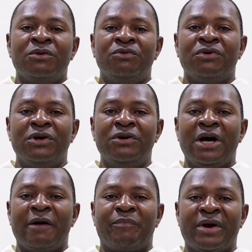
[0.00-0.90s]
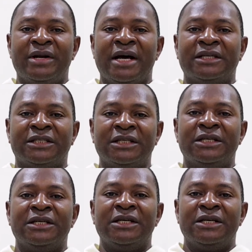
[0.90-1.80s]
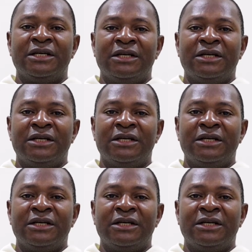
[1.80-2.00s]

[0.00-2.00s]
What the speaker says: During her pregnancy,